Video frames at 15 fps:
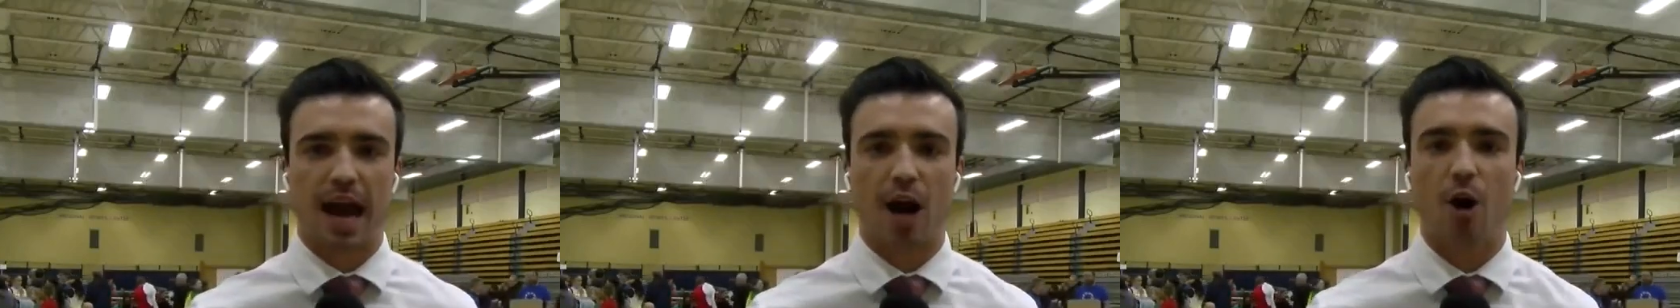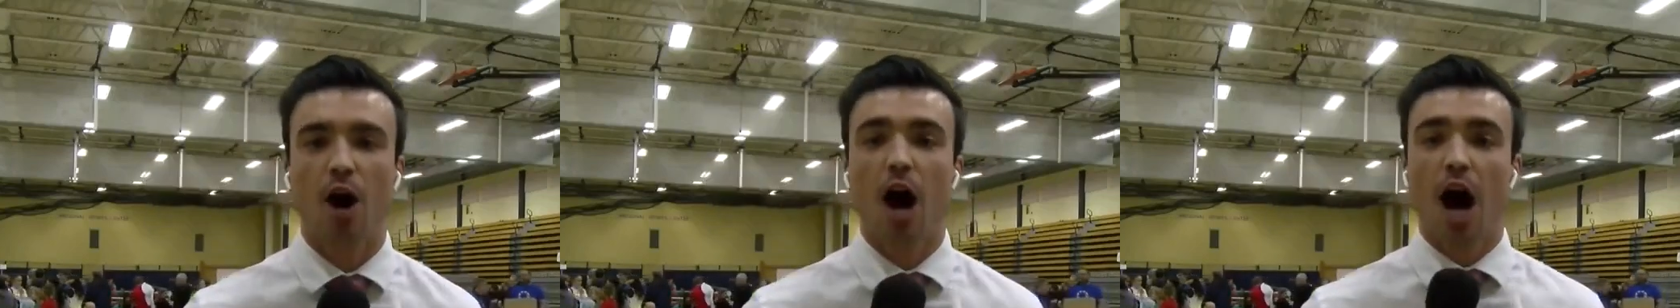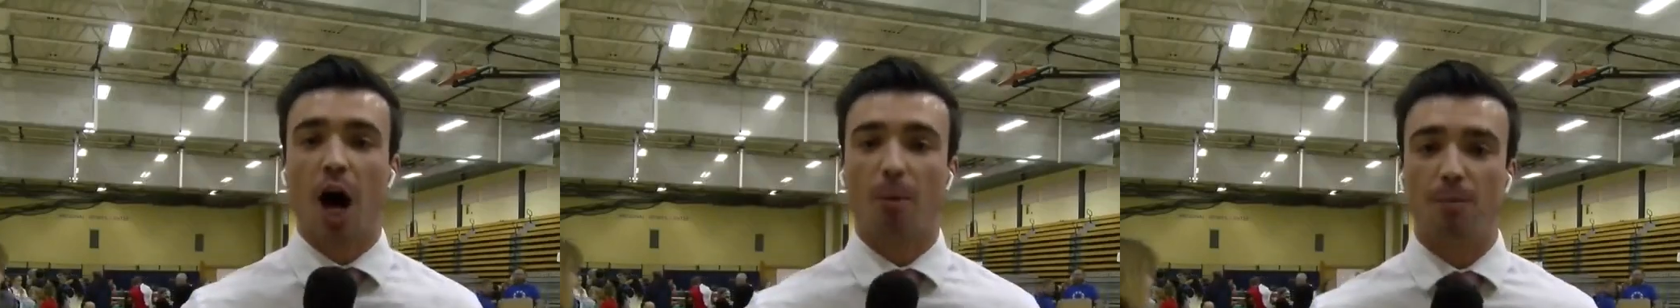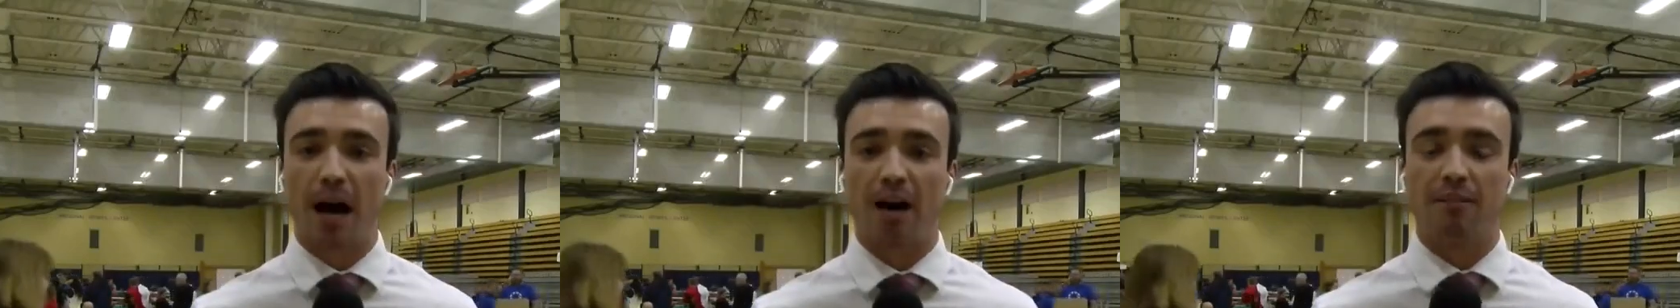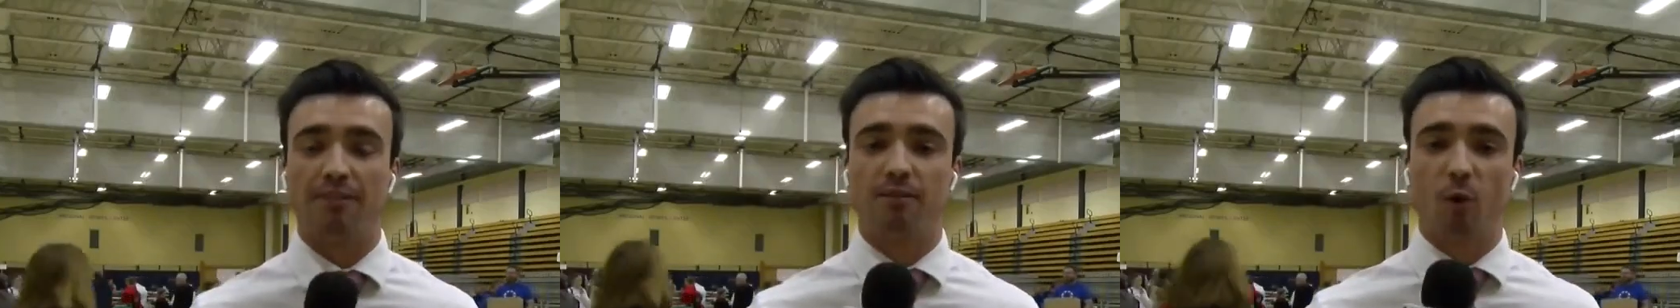Now,
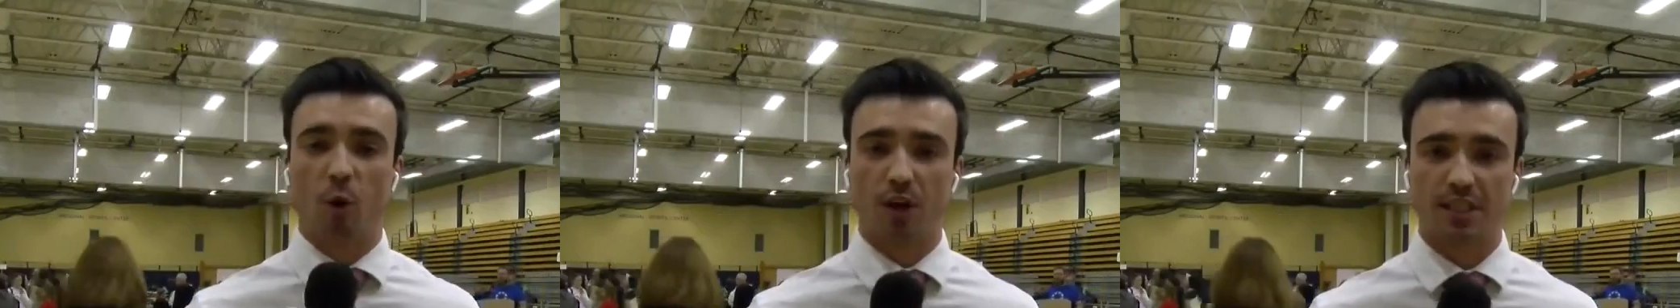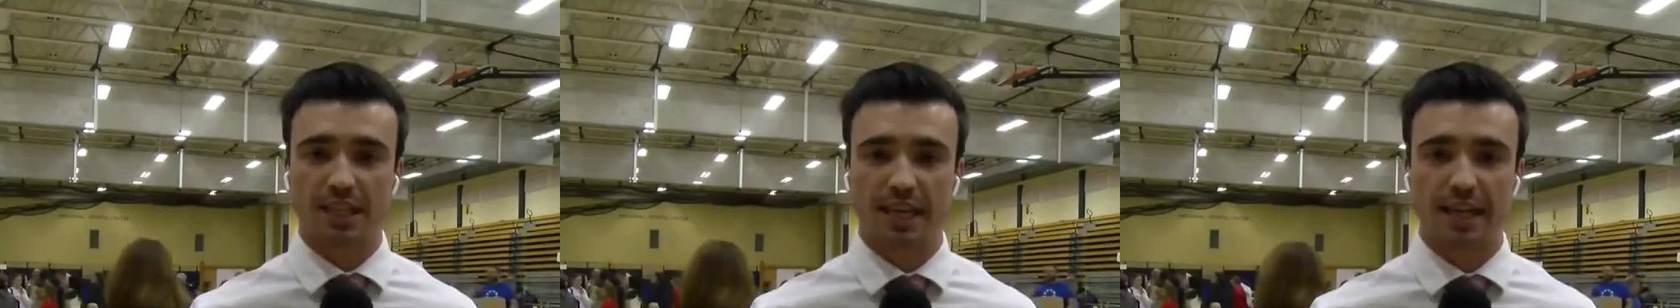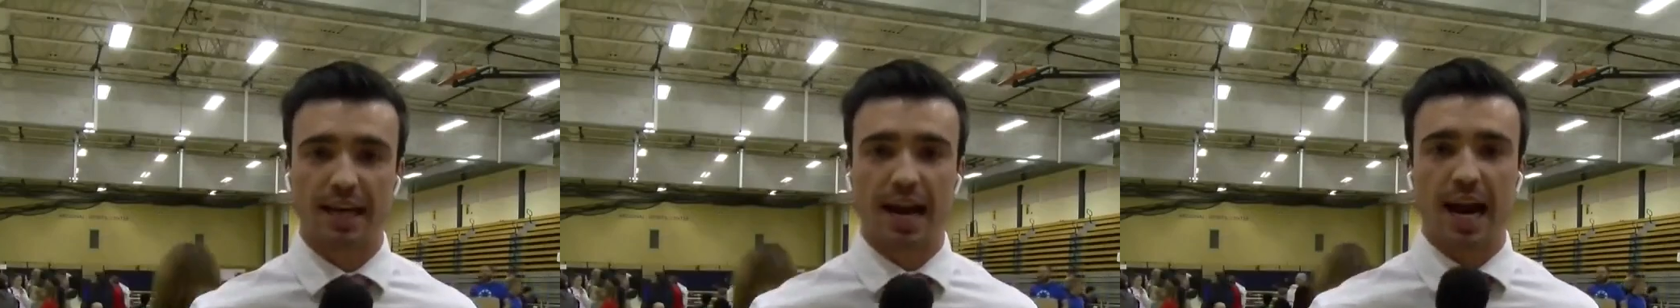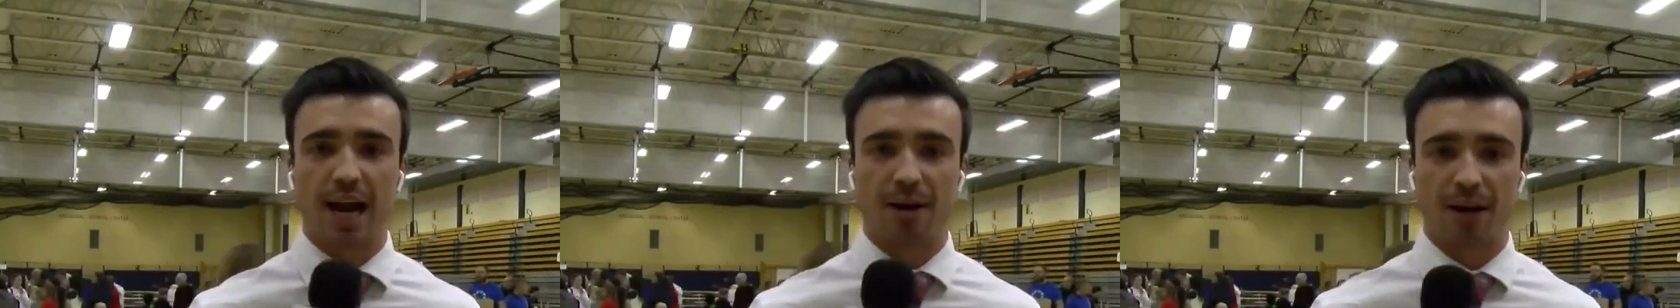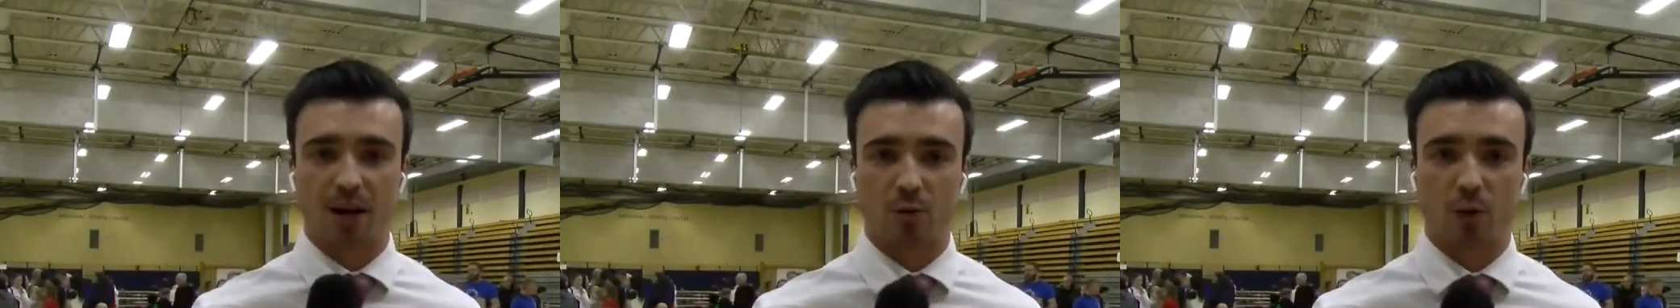about 14
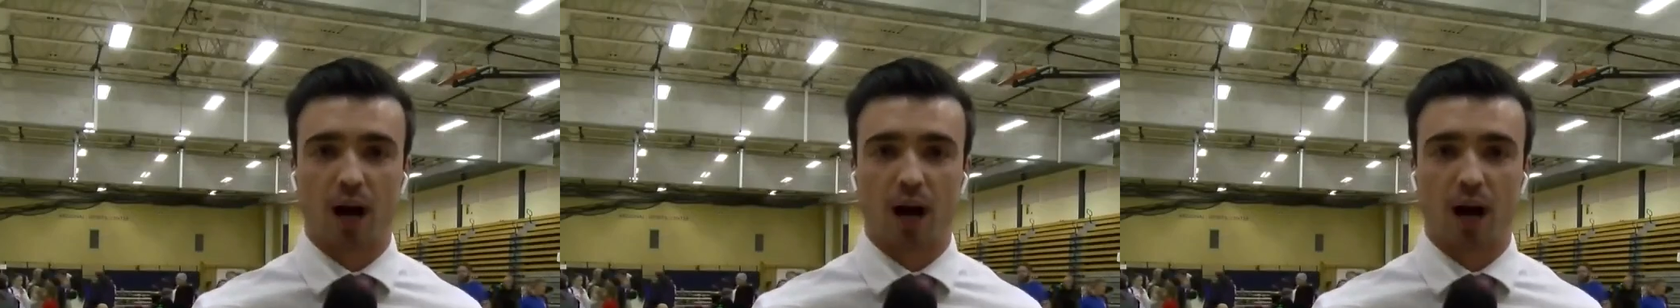area